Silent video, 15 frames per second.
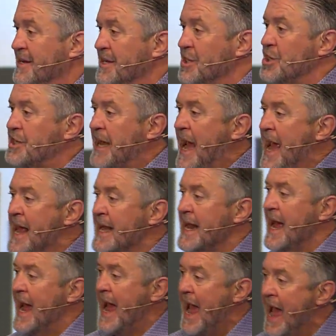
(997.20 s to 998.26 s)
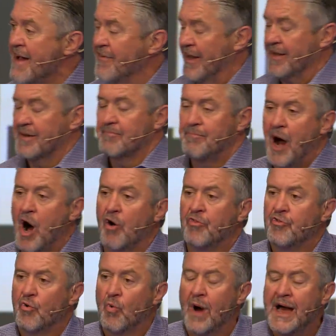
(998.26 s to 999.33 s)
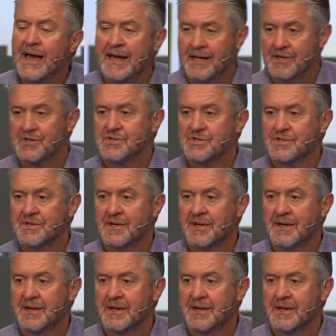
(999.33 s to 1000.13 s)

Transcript: You can't have it both ways.